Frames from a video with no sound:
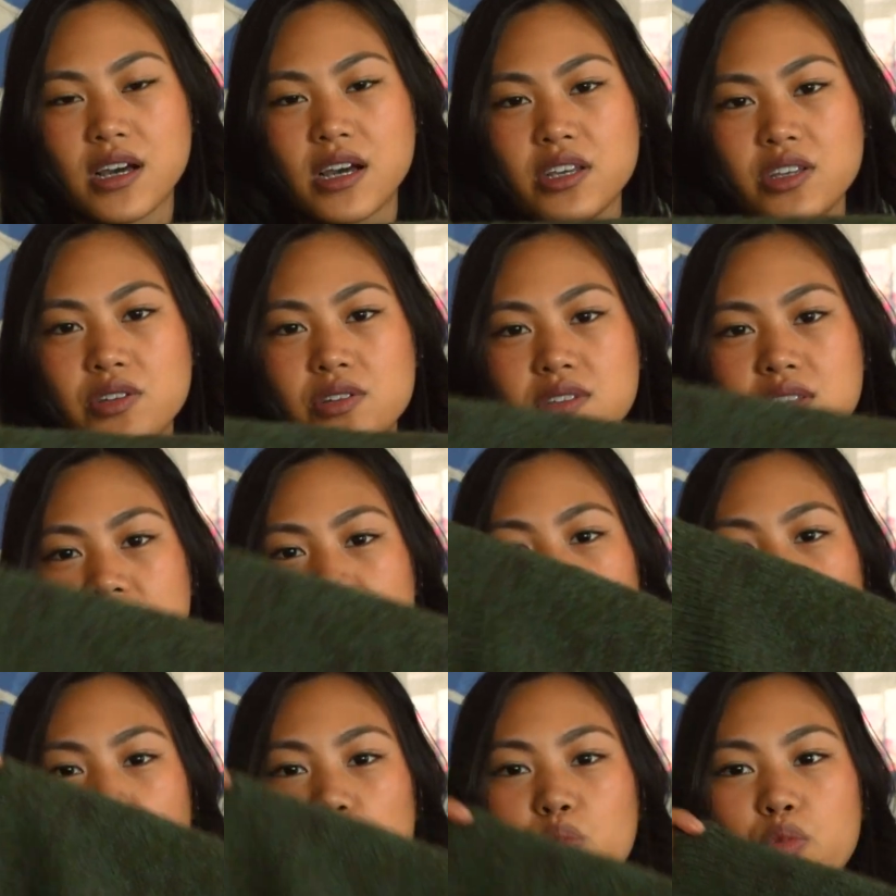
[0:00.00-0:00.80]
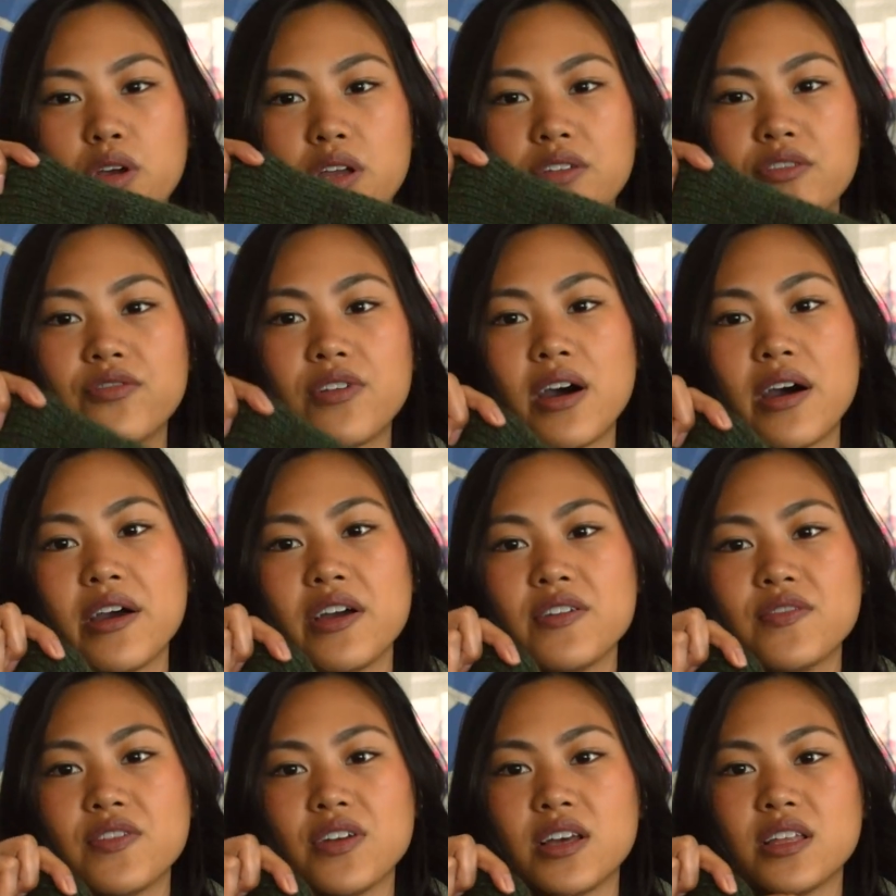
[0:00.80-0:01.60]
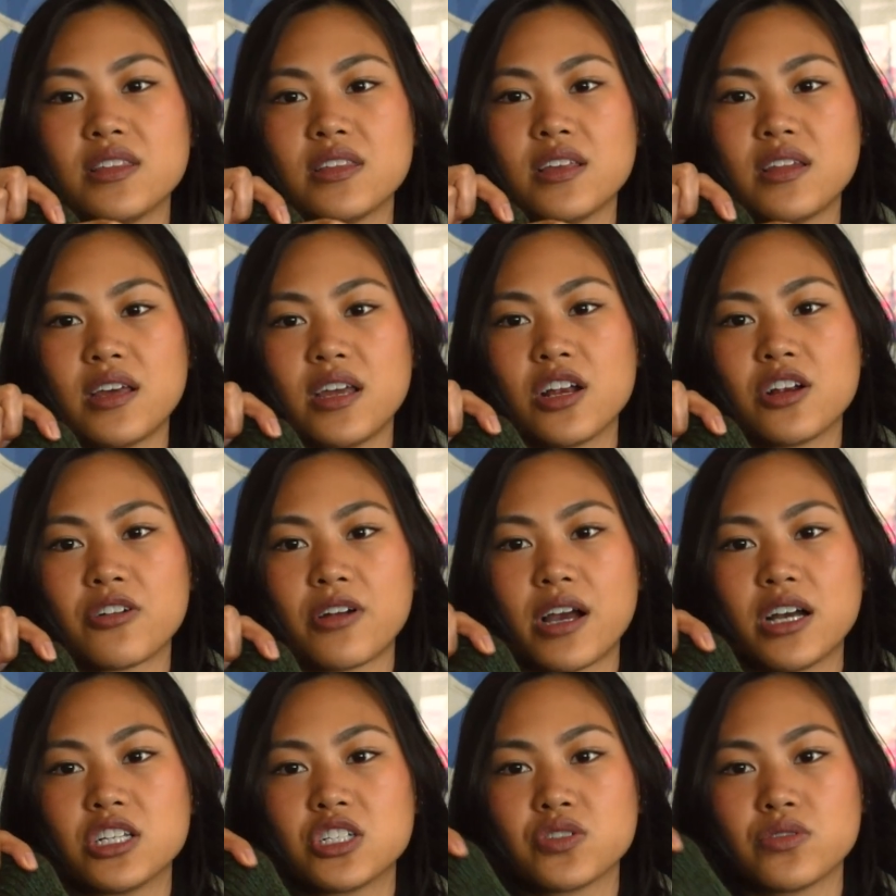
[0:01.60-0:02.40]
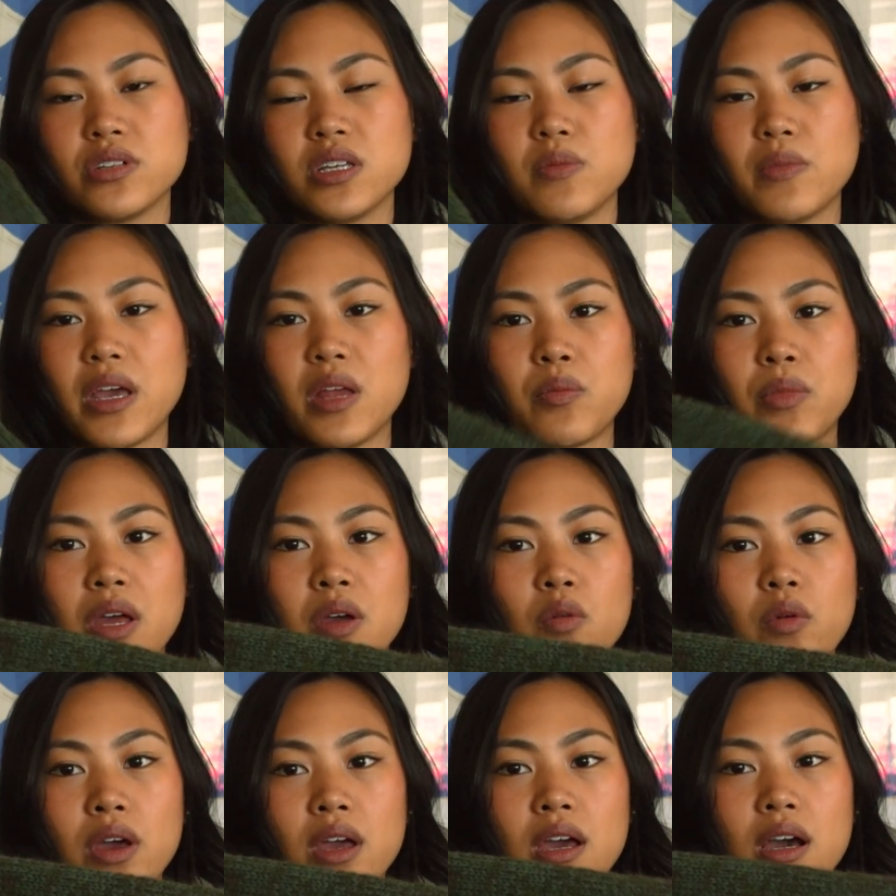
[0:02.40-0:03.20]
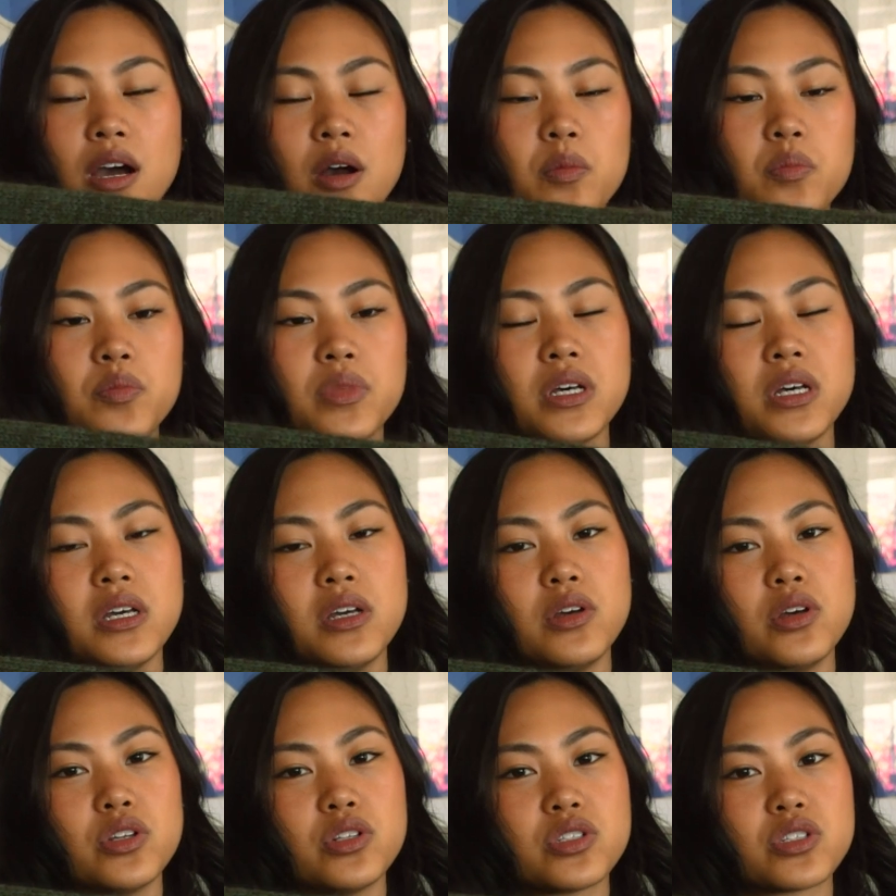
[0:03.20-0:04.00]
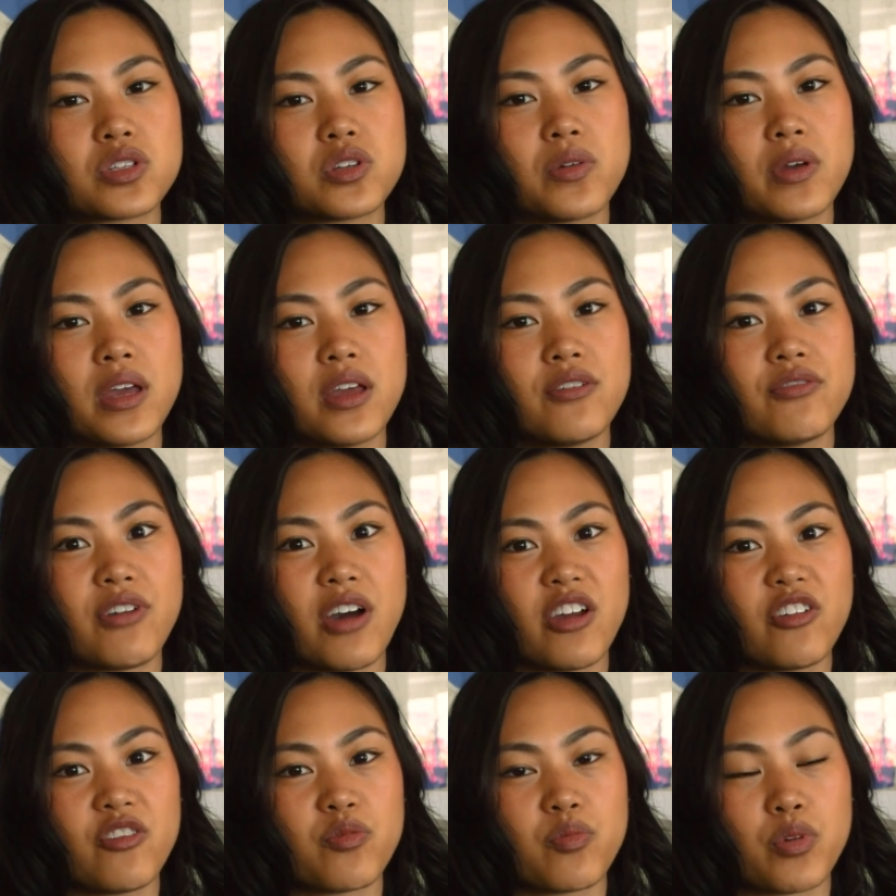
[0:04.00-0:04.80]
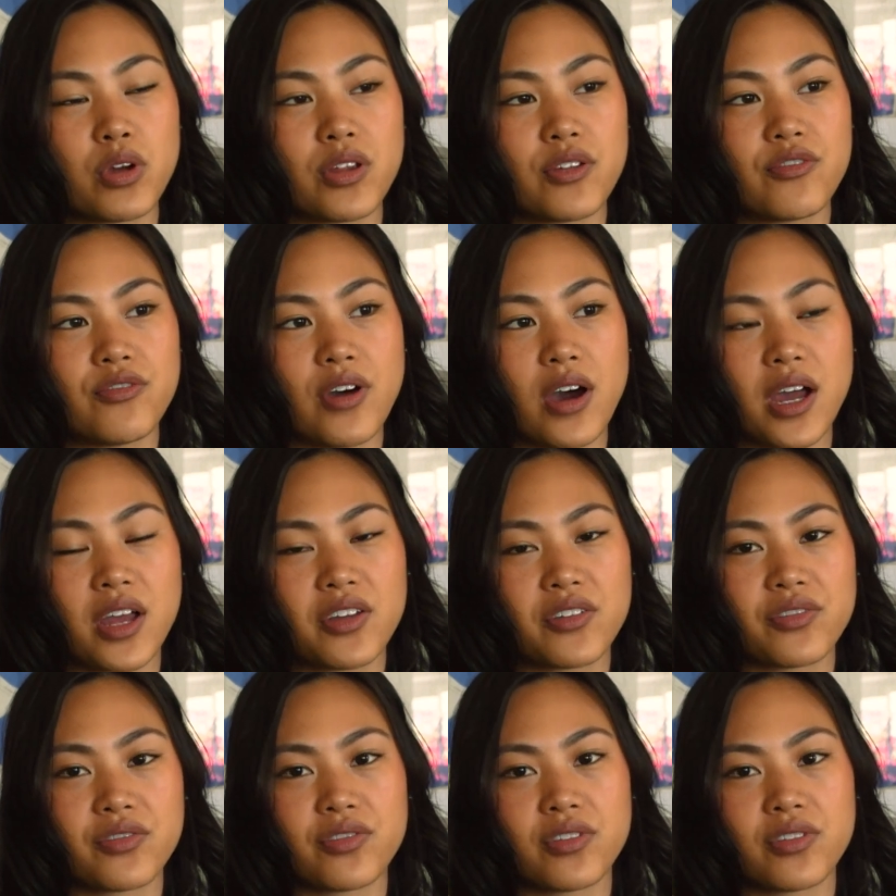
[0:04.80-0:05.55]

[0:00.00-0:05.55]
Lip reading: I used a 4.5, and then I gradually made my way up to a 5.5,